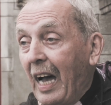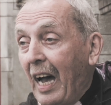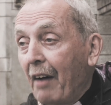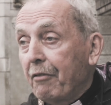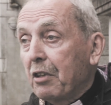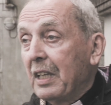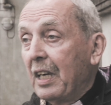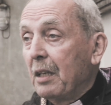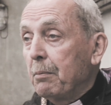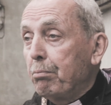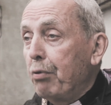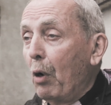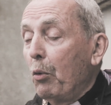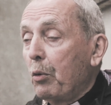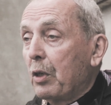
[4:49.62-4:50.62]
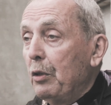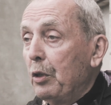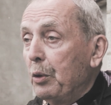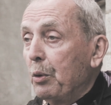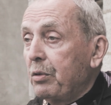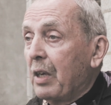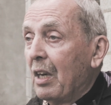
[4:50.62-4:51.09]
after it had broken
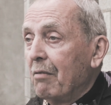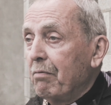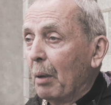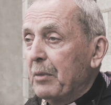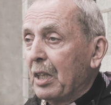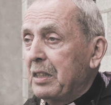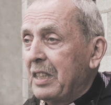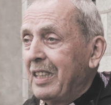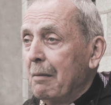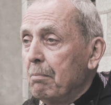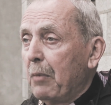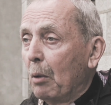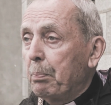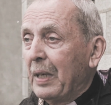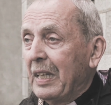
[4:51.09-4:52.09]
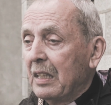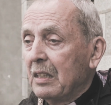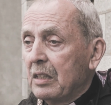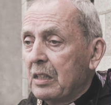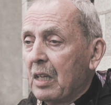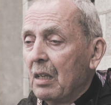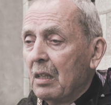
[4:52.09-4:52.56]
loose from the timber
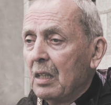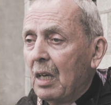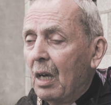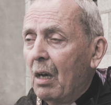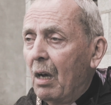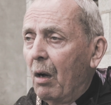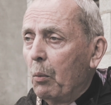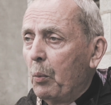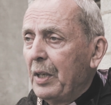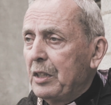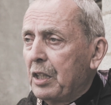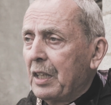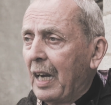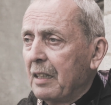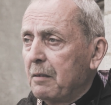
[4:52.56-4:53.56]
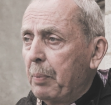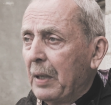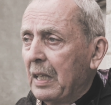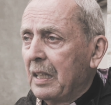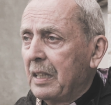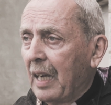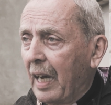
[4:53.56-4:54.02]
beams on which it had
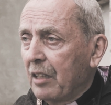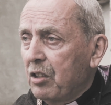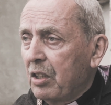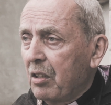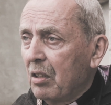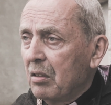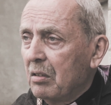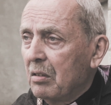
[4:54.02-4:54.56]
been attached.